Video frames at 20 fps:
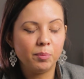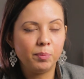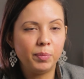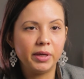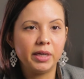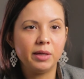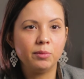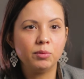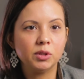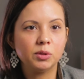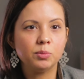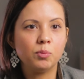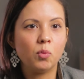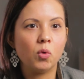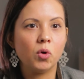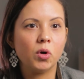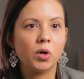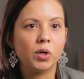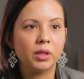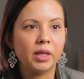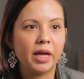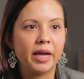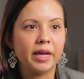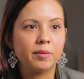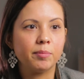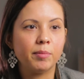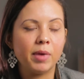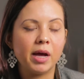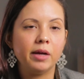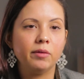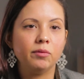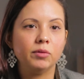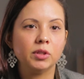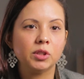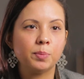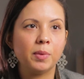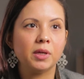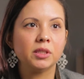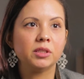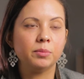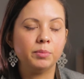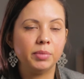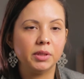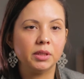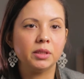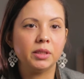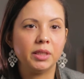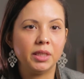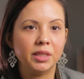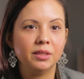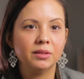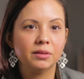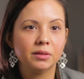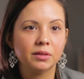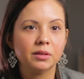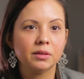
but it was more like my responsibility